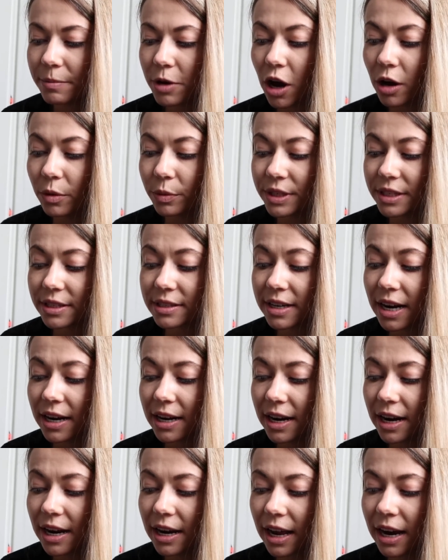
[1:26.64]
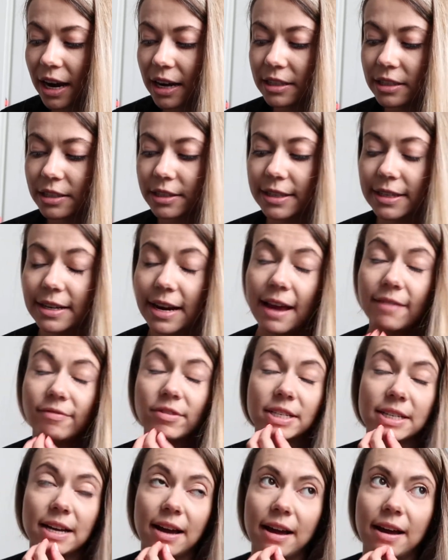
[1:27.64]
I was studying and I just didn't have
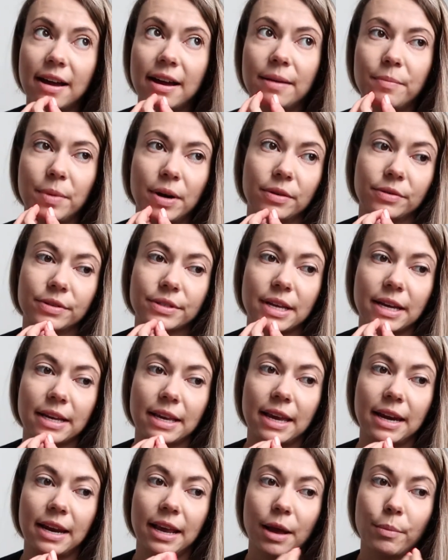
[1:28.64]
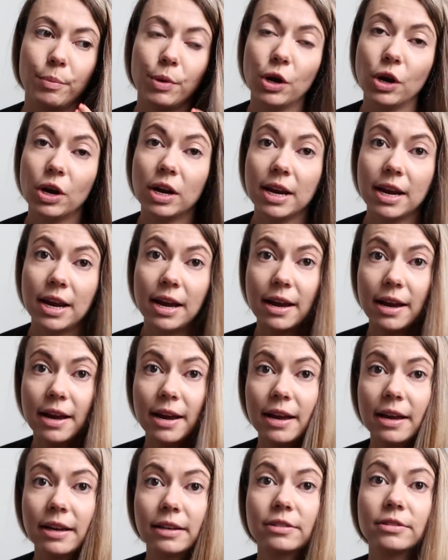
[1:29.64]
the time, and I was like getting up earlier
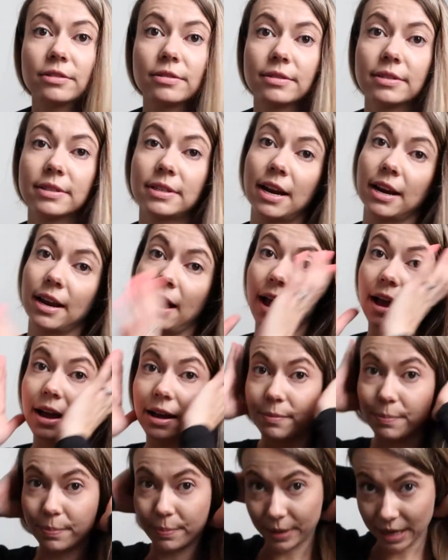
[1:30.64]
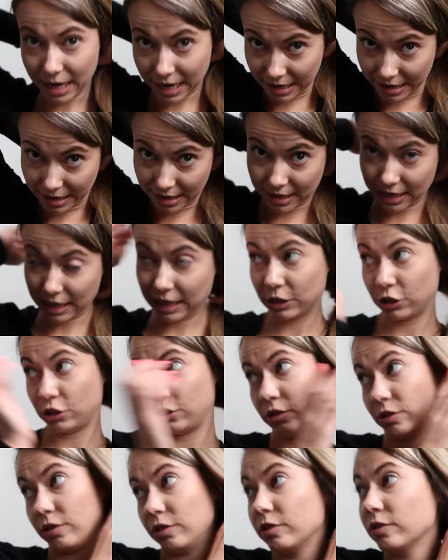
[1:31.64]
and staying up later
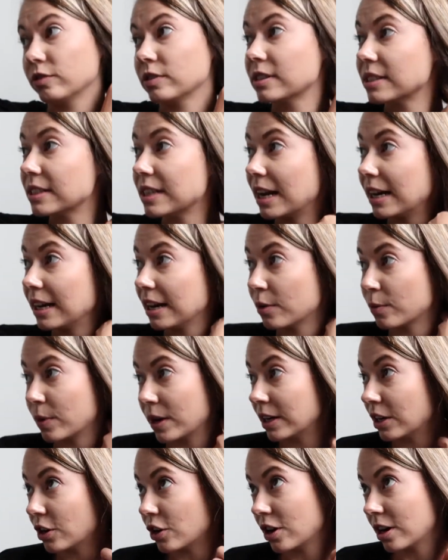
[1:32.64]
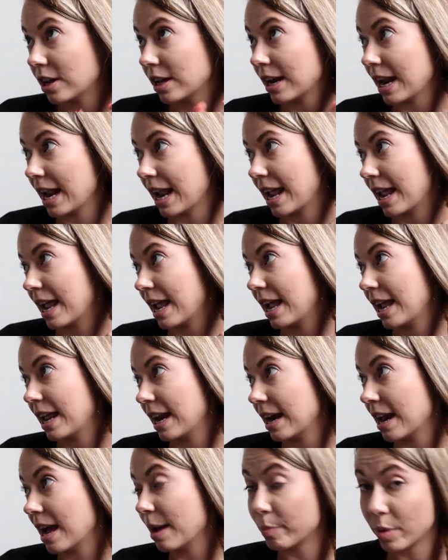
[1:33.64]
to study and whatnot,
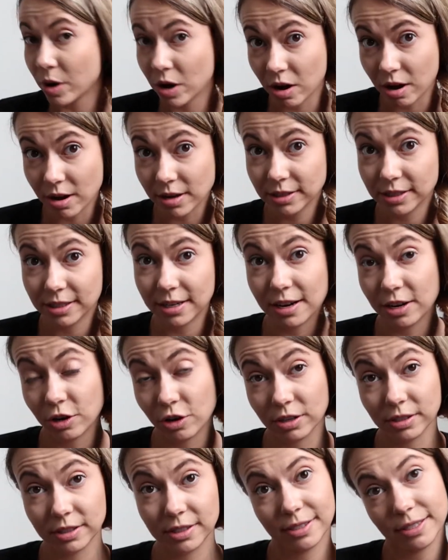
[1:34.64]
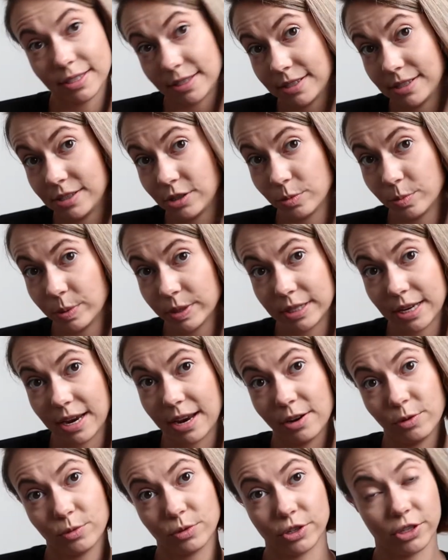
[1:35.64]
and I passed and I got
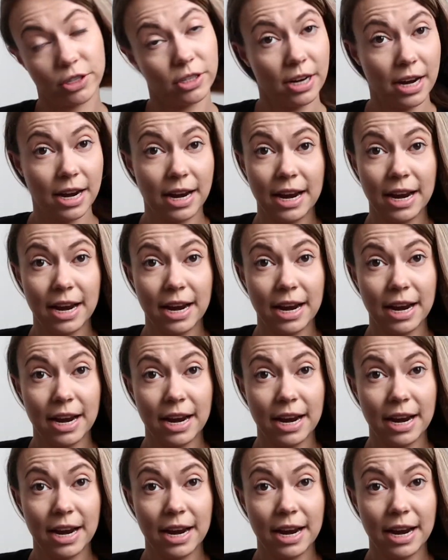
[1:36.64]
62%, which